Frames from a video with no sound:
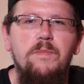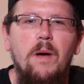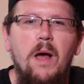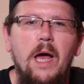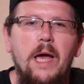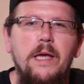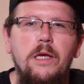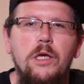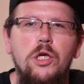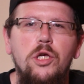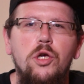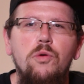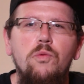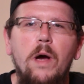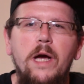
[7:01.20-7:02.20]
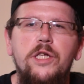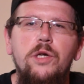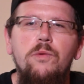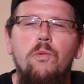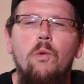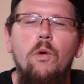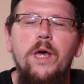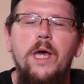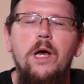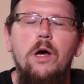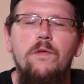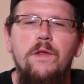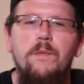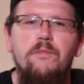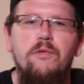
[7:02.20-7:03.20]
by, you actually walking
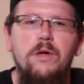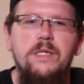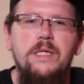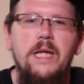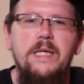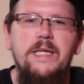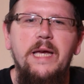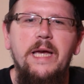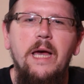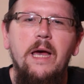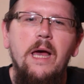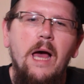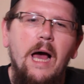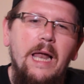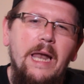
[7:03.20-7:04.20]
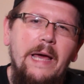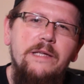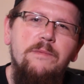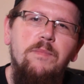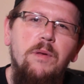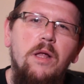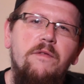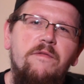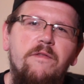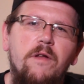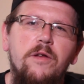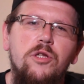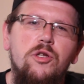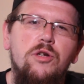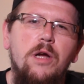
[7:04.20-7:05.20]
on the prosthetic allows blood
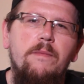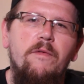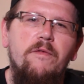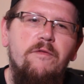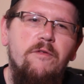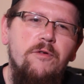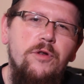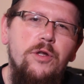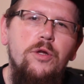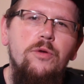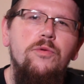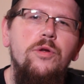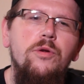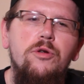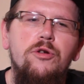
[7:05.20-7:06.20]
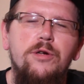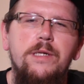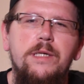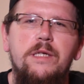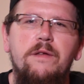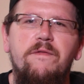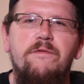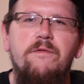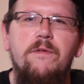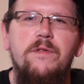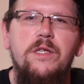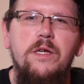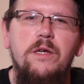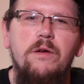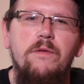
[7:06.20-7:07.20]
flow to travel through, new nutrients
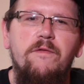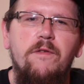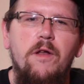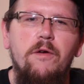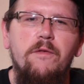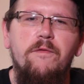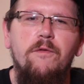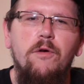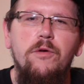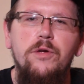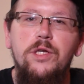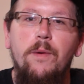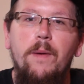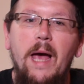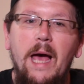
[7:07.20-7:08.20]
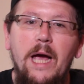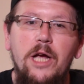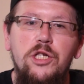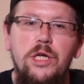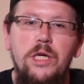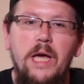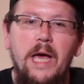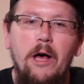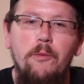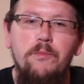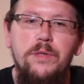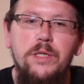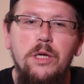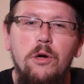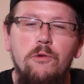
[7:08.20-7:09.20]
to flow through, so it actually
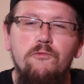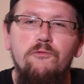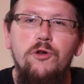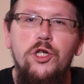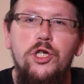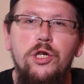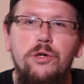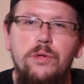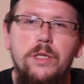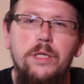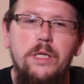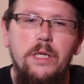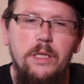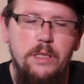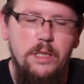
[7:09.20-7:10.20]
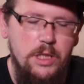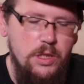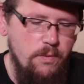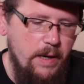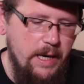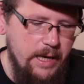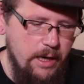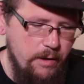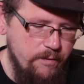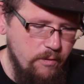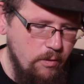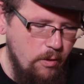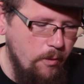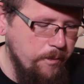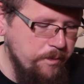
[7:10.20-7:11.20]
helps reduce the swelling
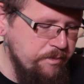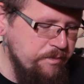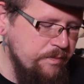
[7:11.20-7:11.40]
overall.